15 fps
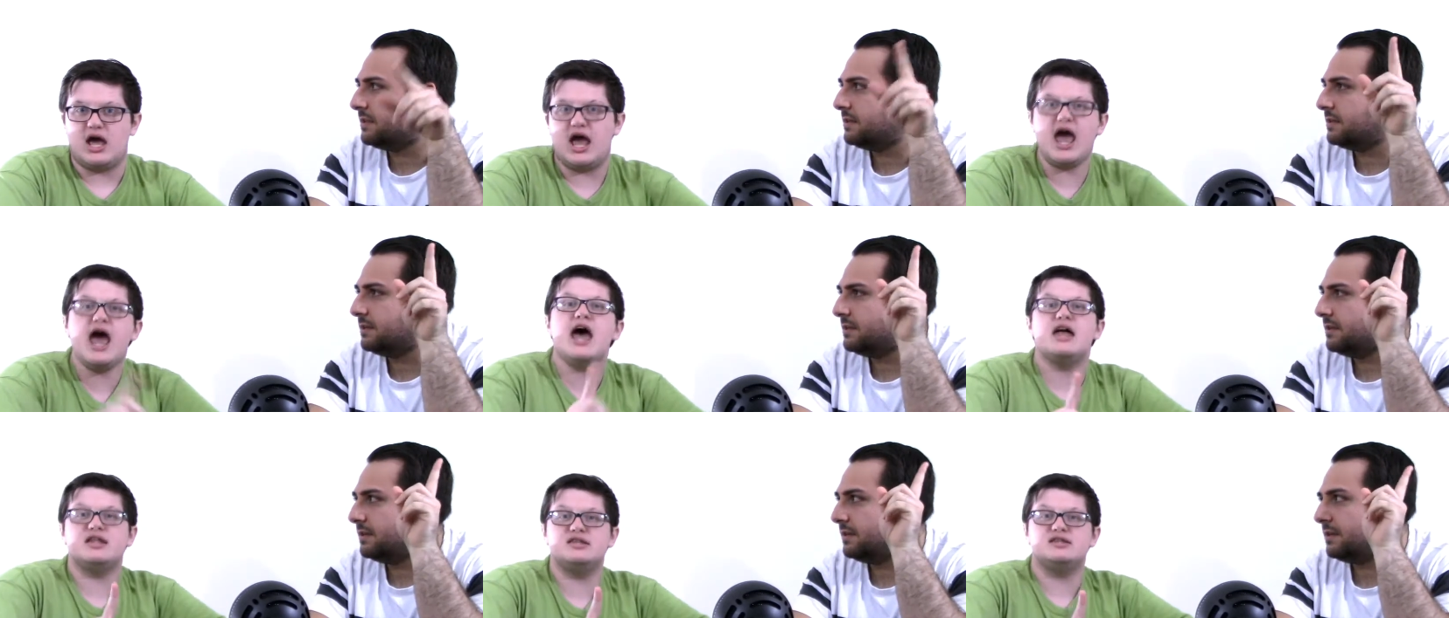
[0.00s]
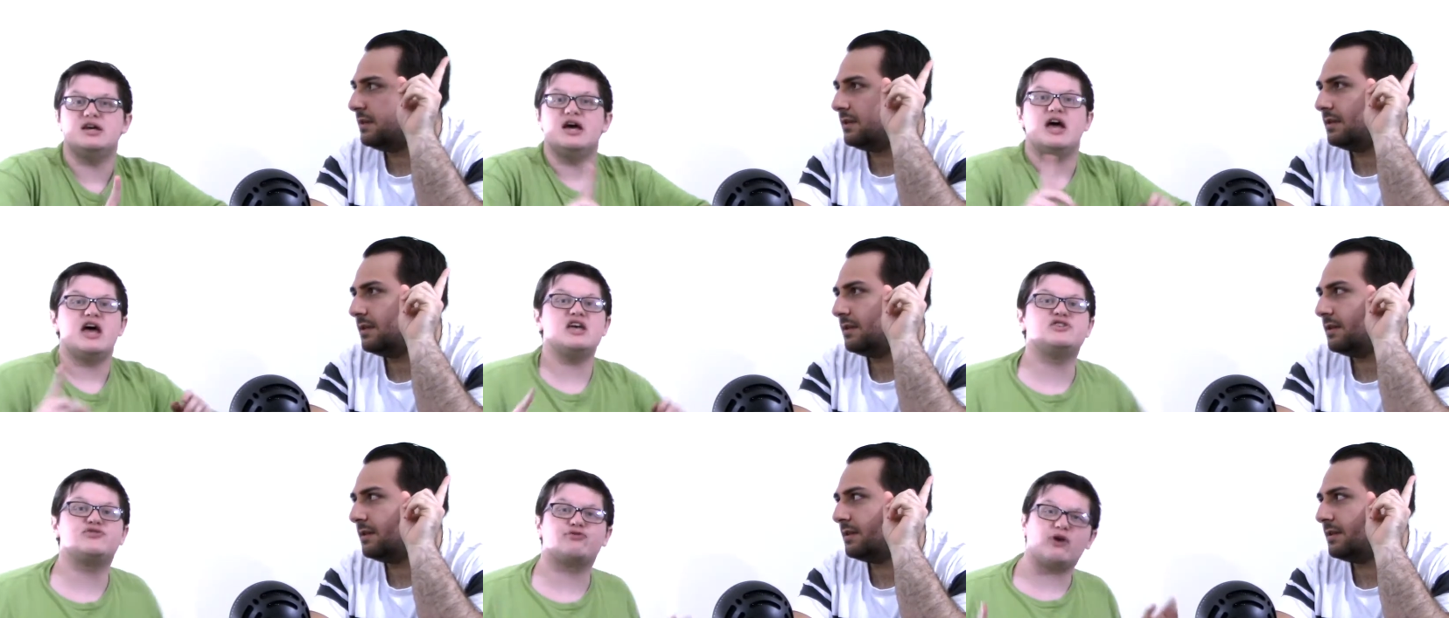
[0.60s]
Speaker 1: and
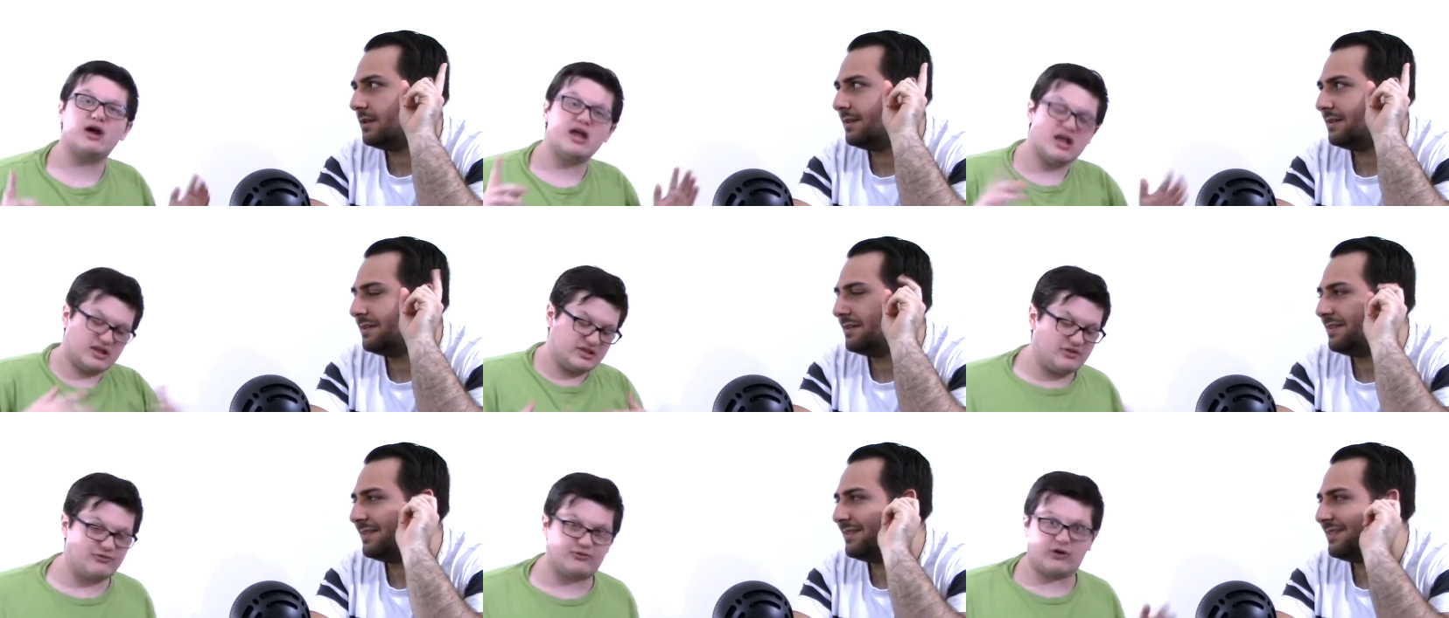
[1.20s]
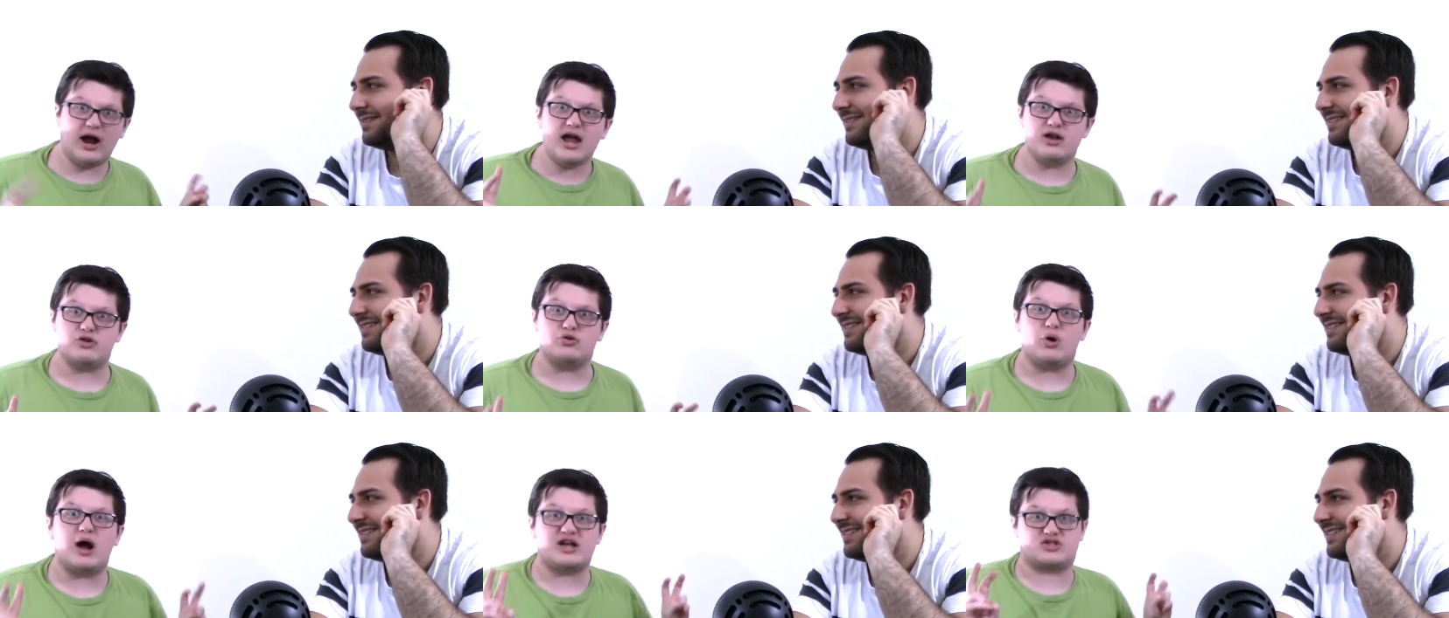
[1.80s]
his friend, the friend
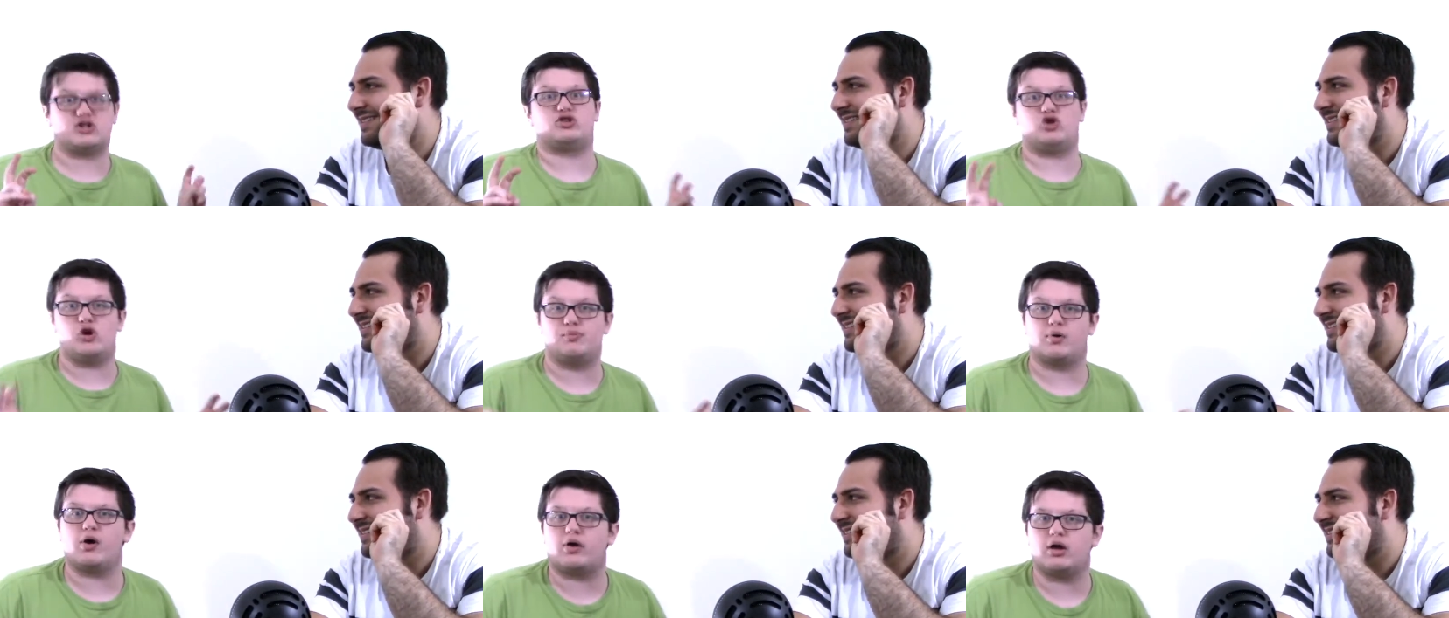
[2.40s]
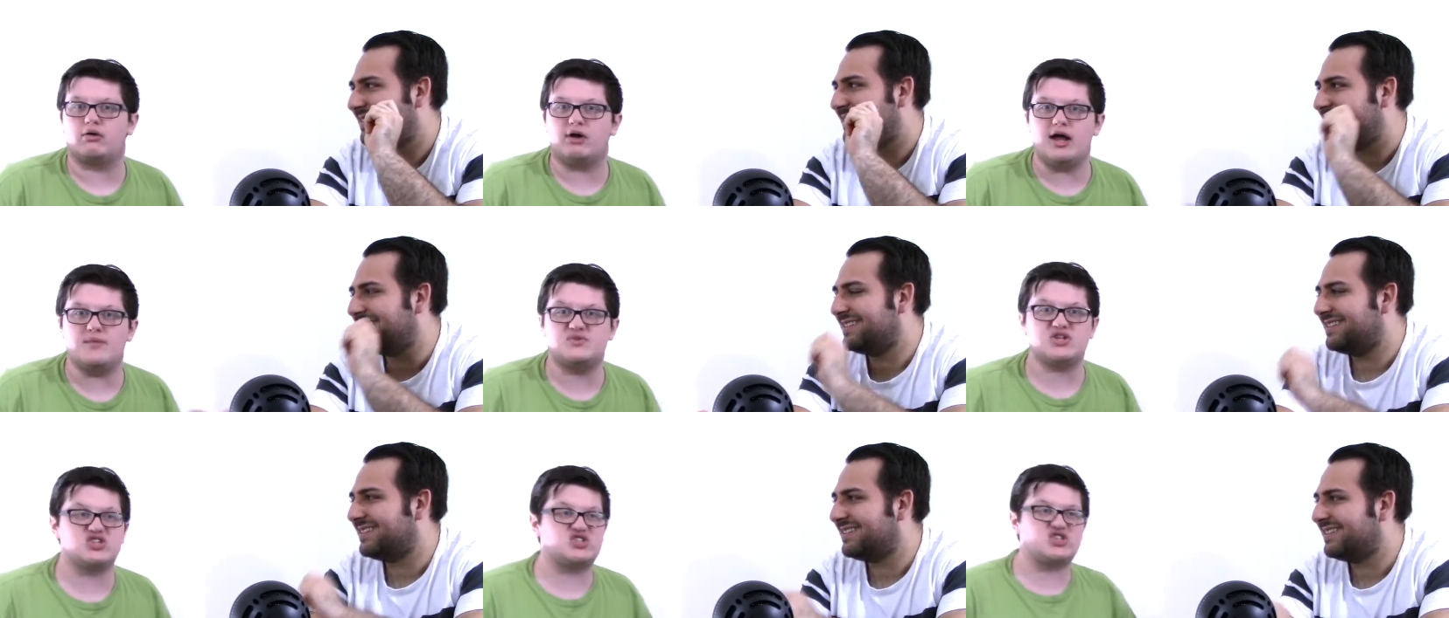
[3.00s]
who has the two broken ribs,
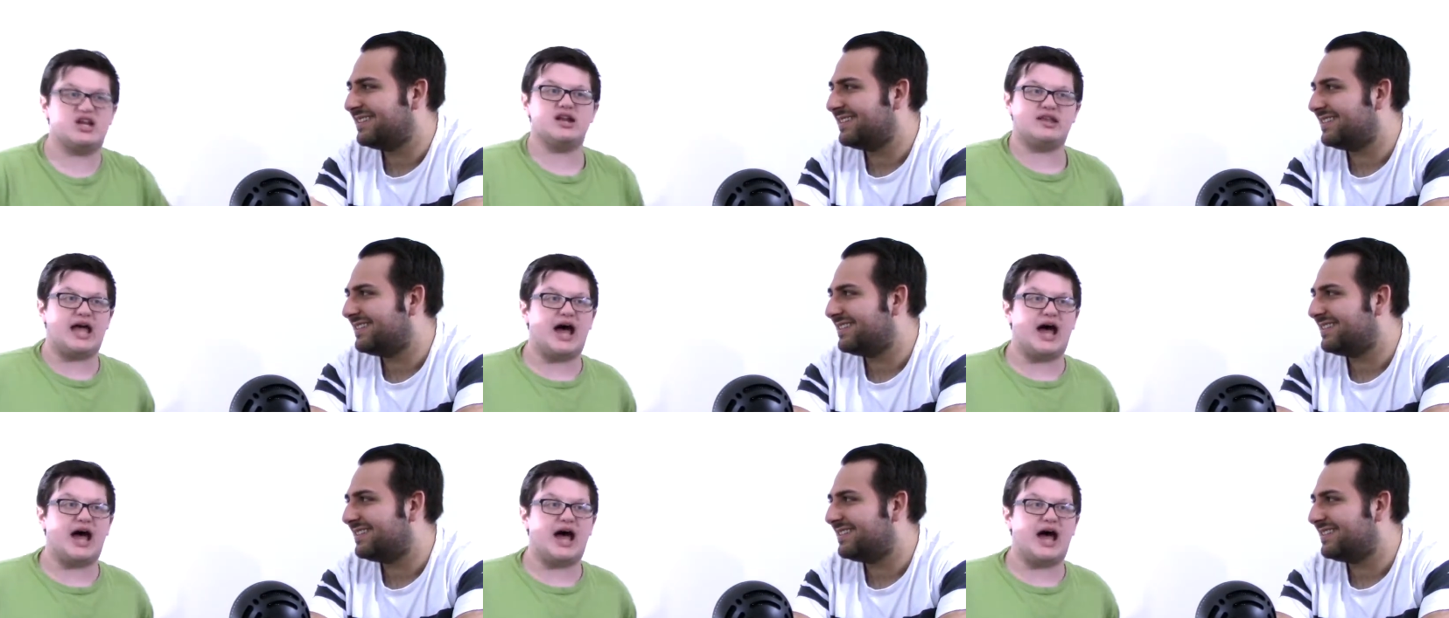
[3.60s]
is sitting